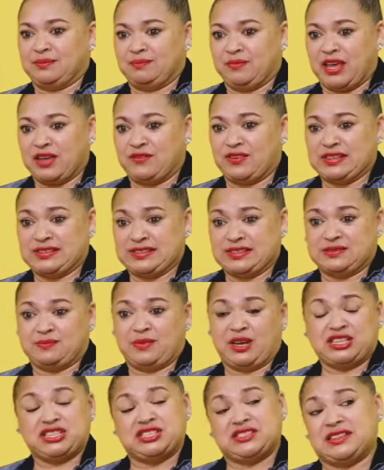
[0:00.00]
give us as
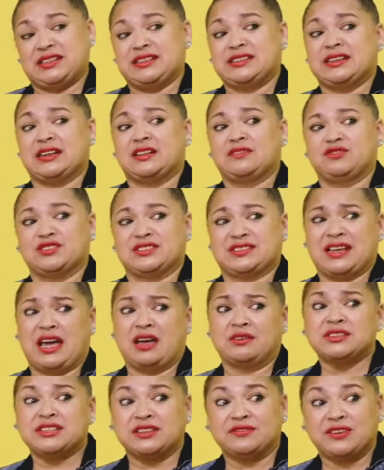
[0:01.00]
much detail for
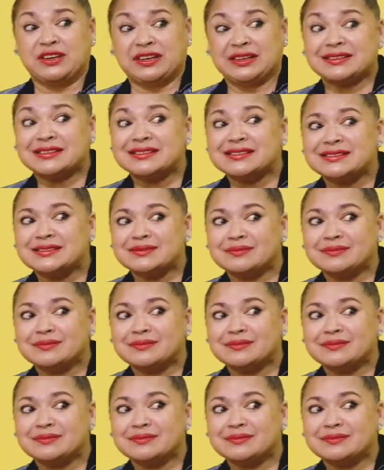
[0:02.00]
sound effects.